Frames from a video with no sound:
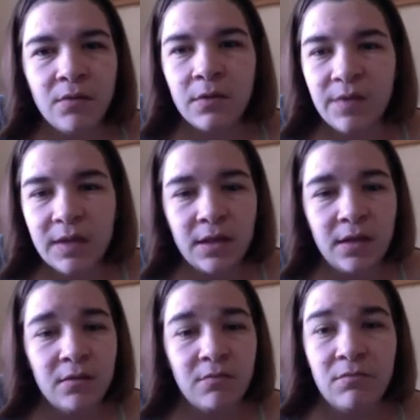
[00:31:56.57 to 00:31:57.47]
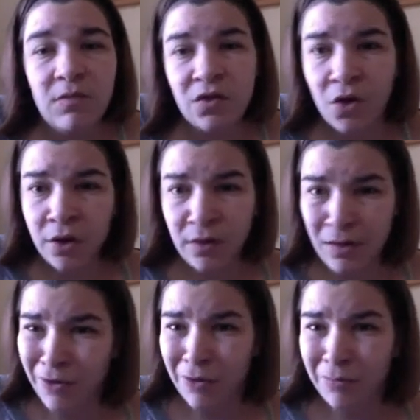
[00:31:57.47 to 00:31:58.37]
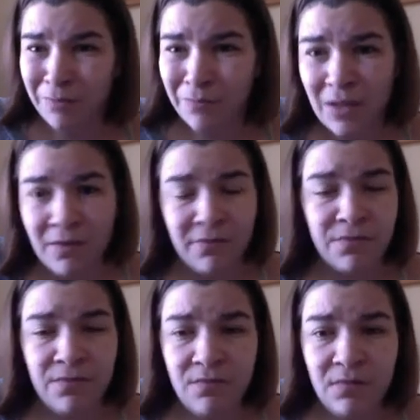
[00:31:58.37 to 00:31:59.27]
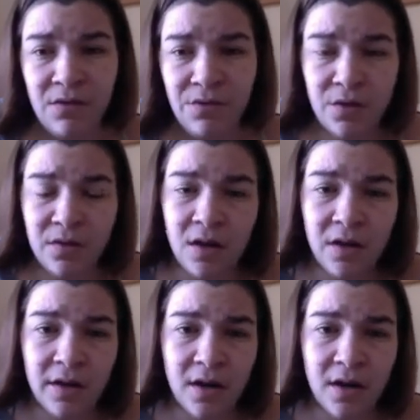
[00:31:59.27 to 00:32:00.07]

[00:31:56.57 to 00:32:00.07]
revisit it, and discard it later if you discard it.